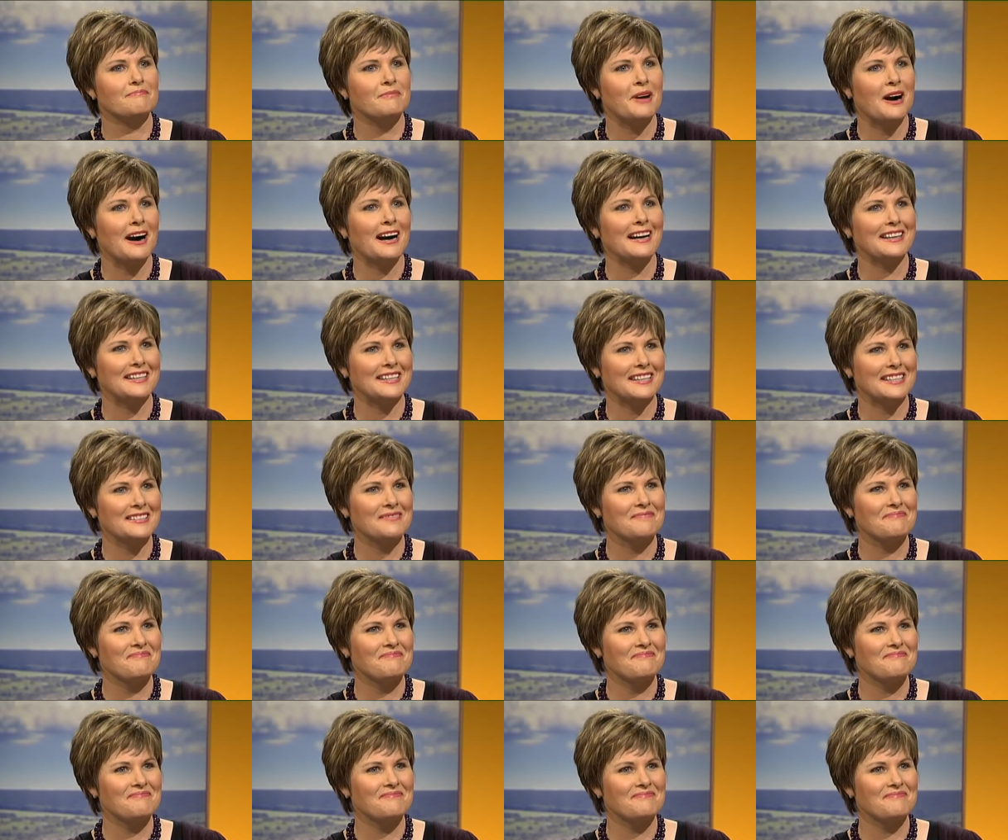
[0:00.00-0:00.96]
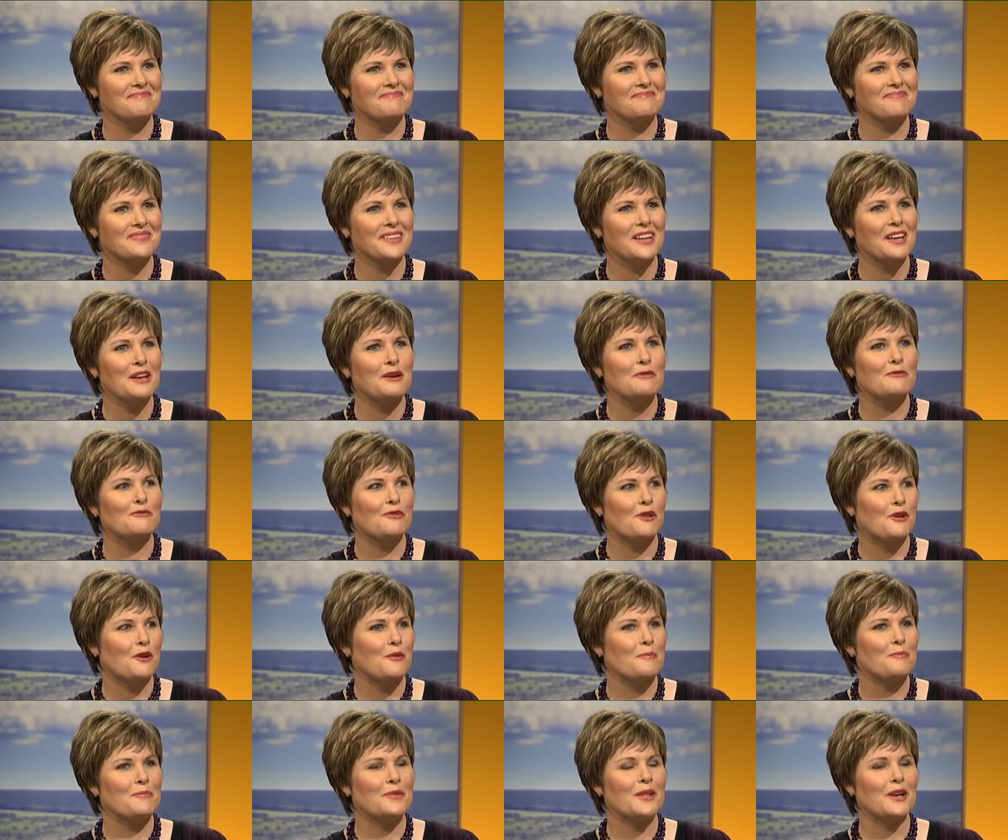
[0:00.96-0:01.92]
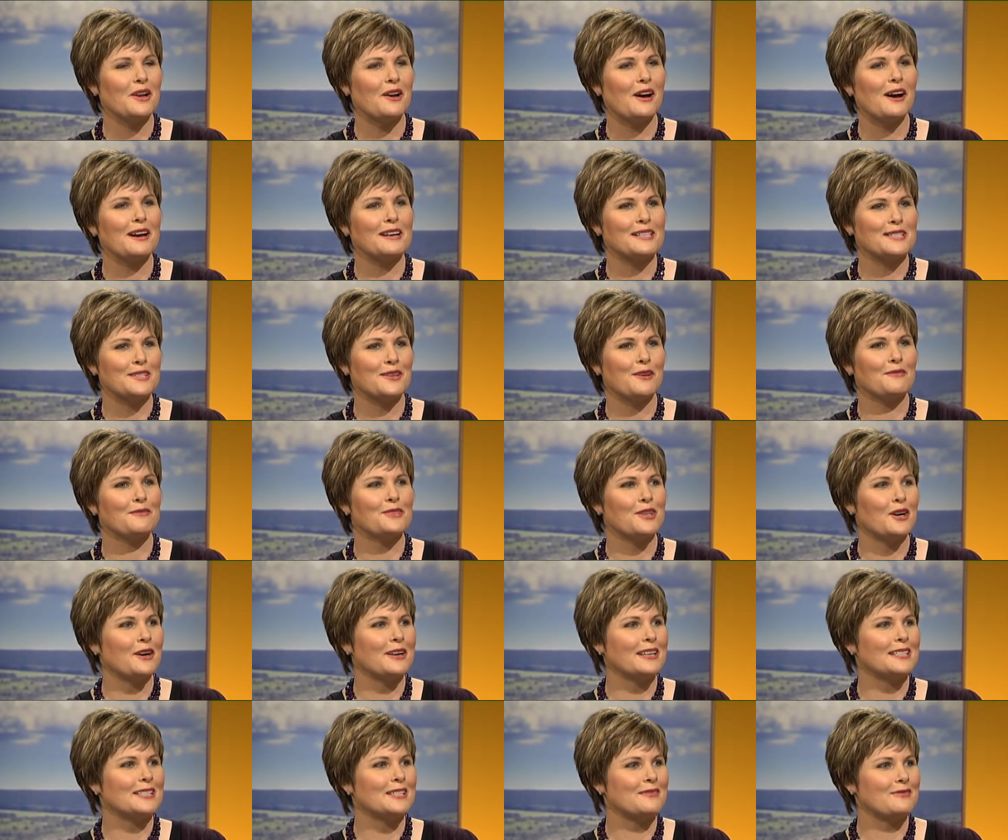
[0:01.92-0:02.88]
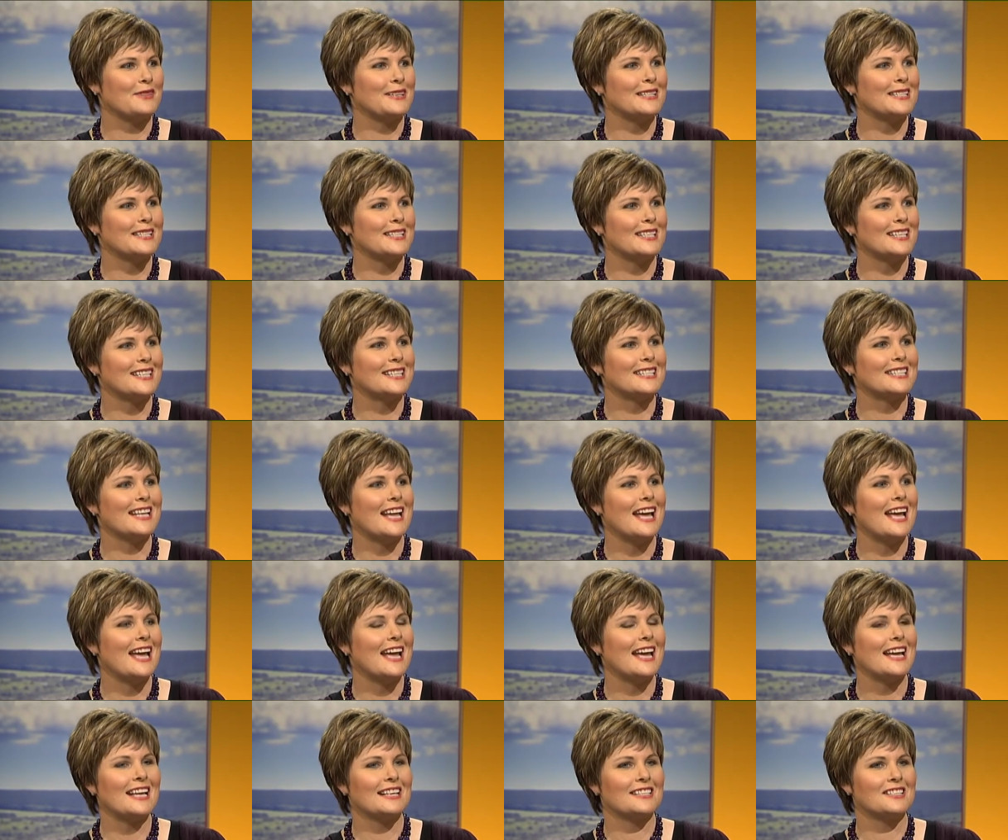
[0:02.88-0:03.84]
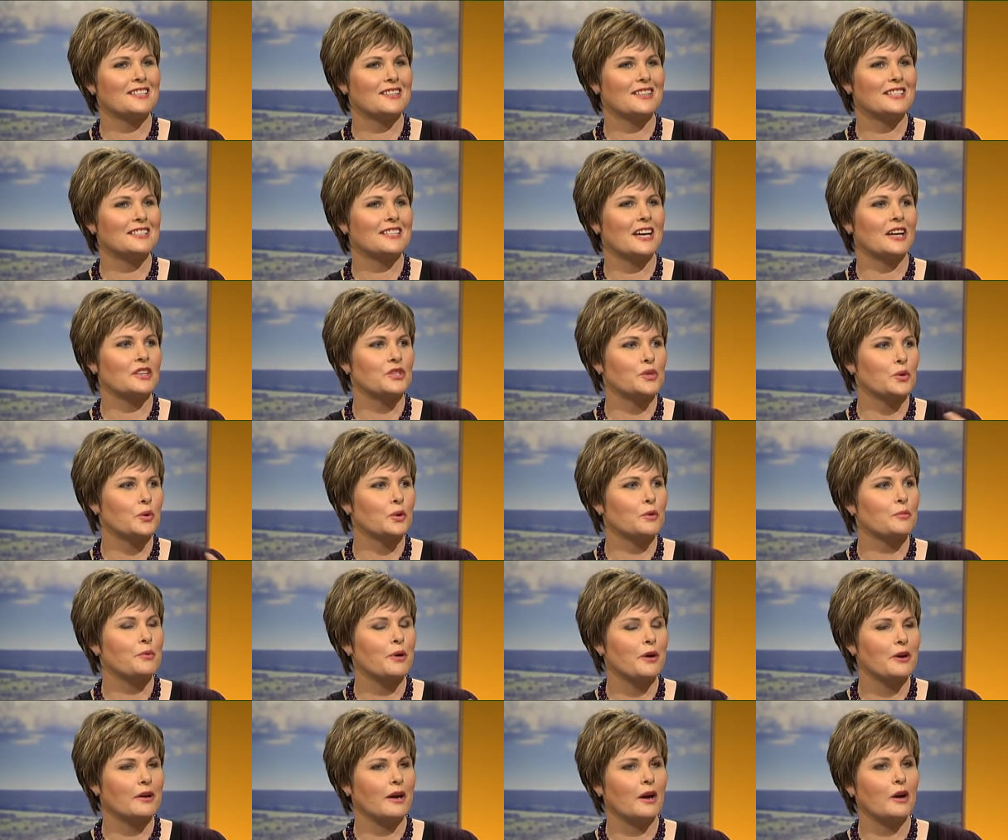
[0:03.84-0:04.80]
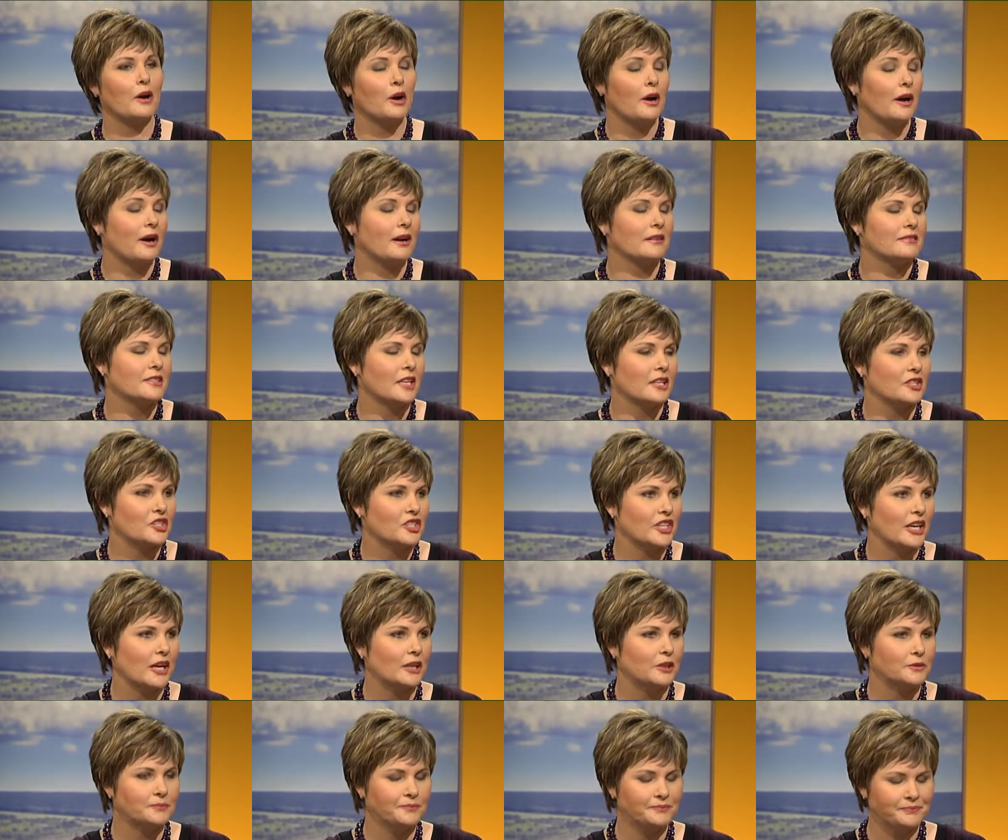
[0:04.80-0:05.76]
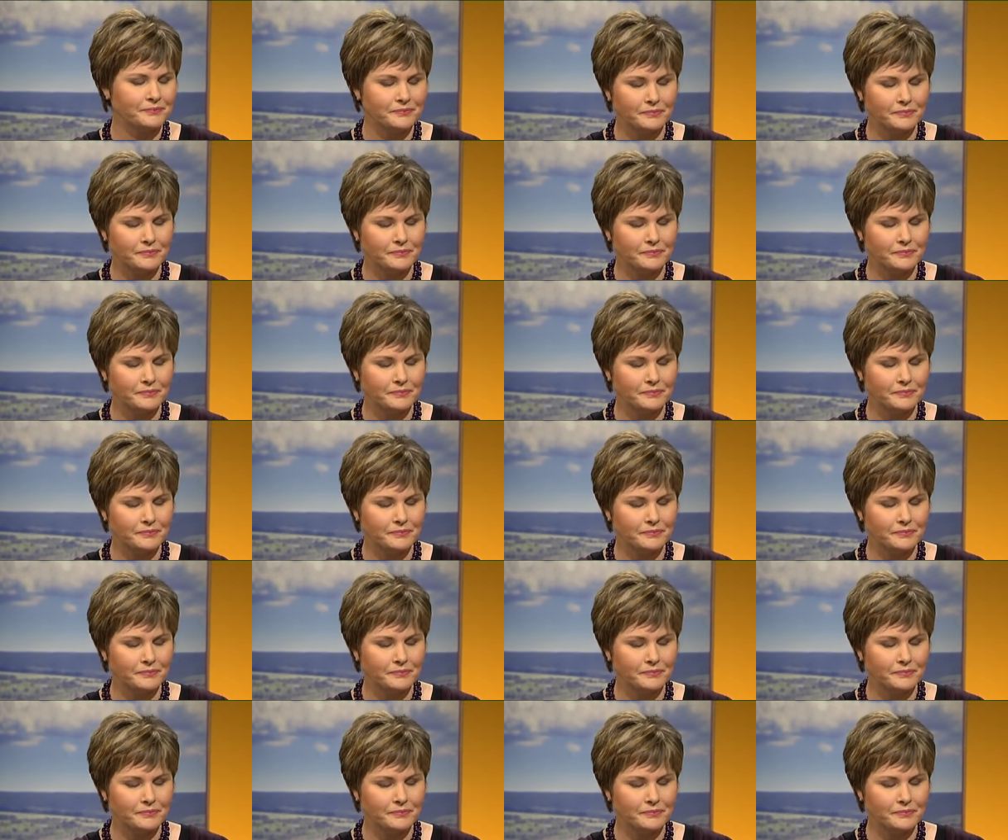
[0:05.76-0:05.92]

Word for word: mining from the likes of Chinese investors and the Dutch oil, uh, uh, Dutch Shell.